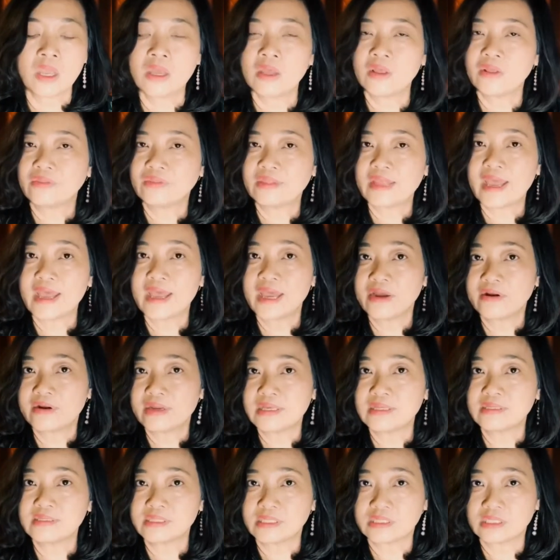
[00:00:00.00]
there is
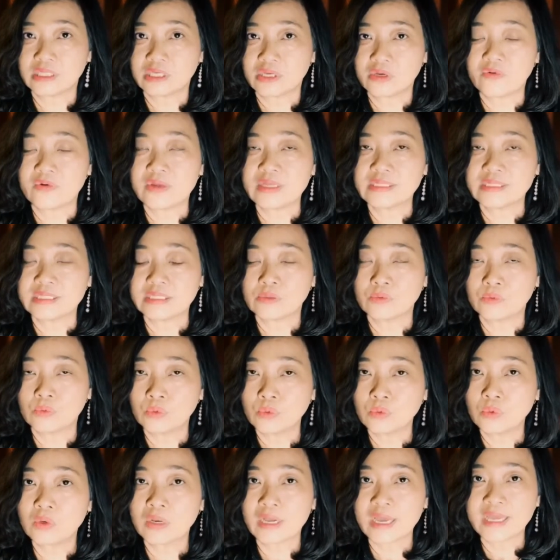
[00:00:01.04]
a decrease in
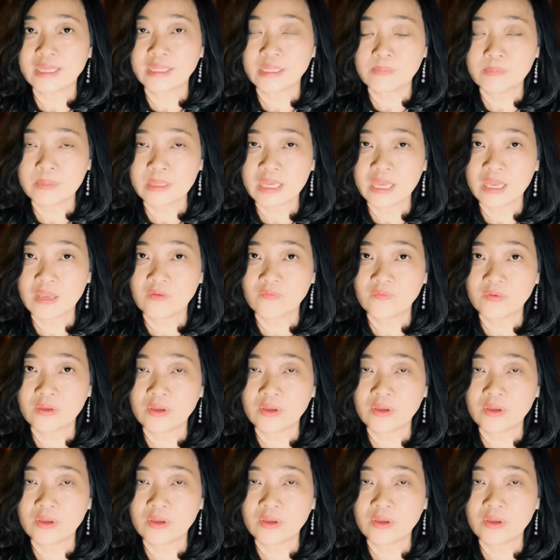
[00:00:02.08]
rule-guided behavior.